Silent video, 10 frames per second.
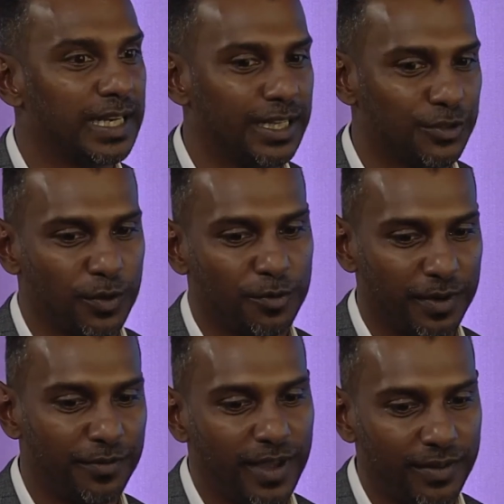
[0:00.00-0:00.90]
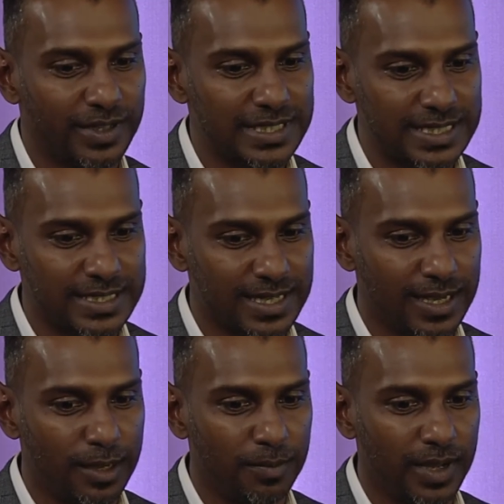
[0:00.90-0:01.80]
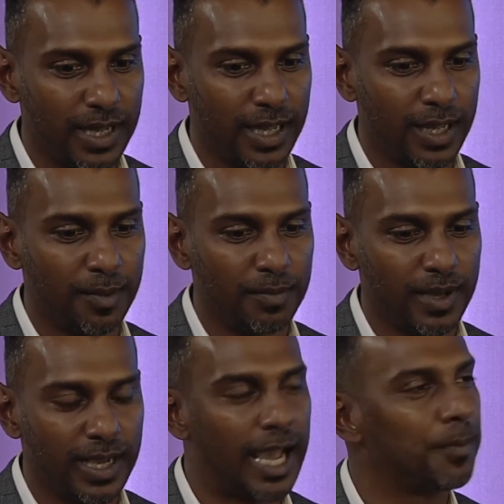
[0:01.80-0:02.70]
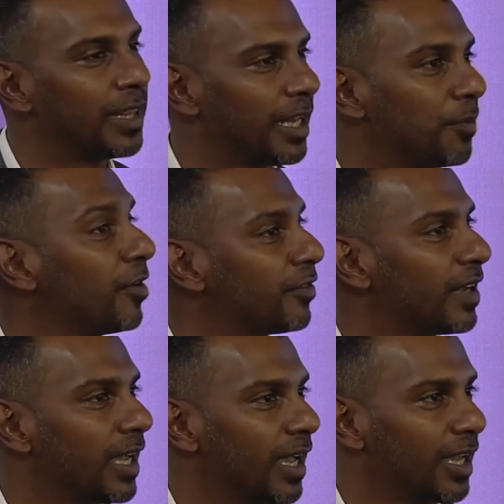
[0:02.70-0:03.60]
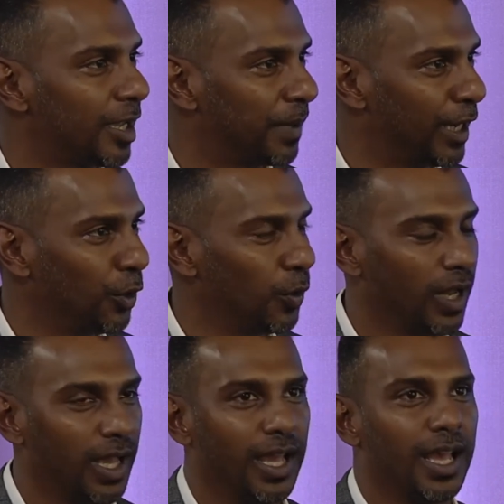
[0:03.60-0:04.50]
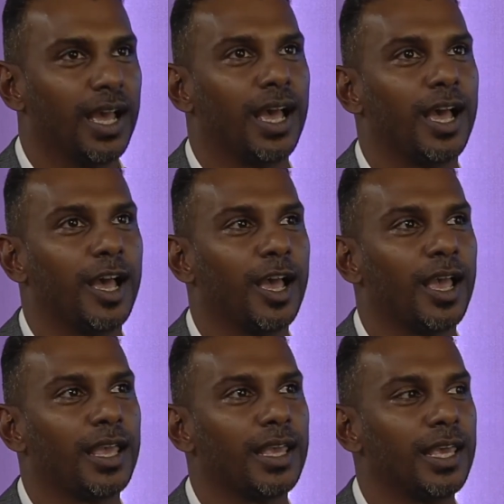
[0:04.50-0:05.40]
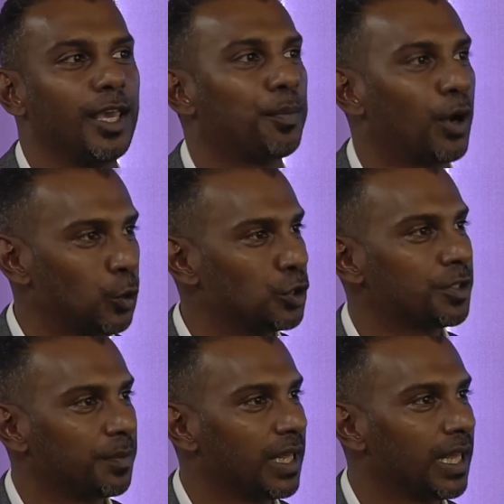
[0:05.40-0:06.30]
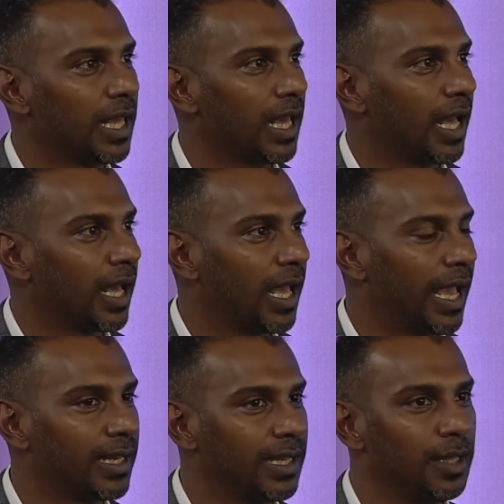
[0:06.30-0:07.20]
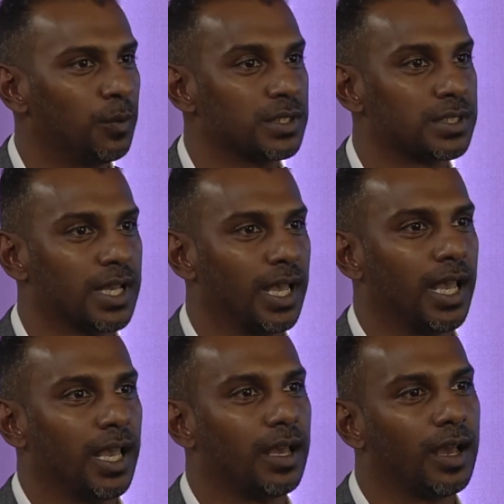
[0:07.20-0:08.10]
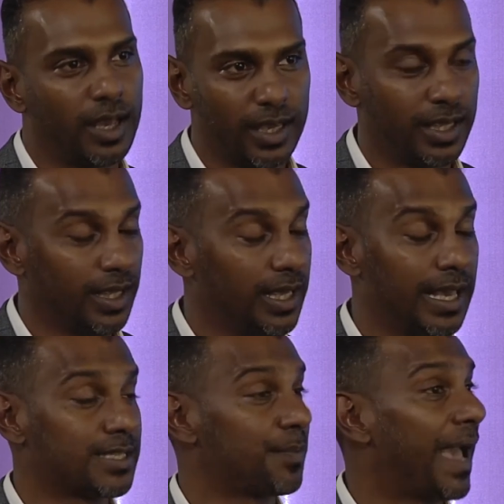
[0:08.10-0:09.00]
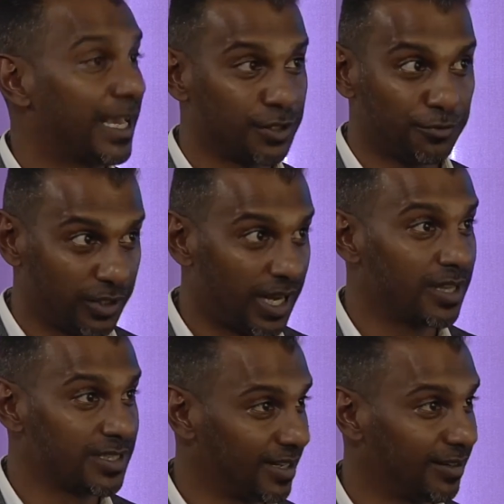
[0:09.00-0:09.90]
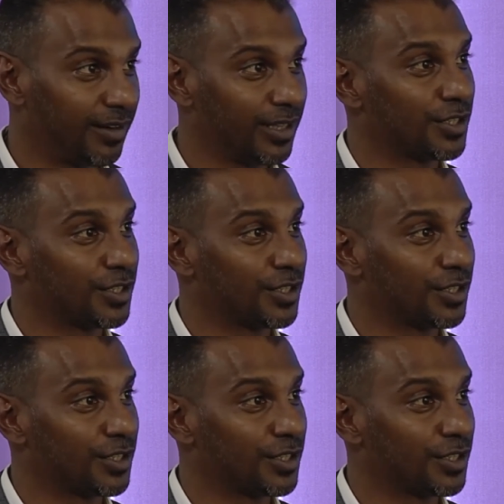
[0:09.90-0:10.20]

It's one of my favorites. Is a guy by the name of Cabello. He approached me, and he has a passion for dancing, right?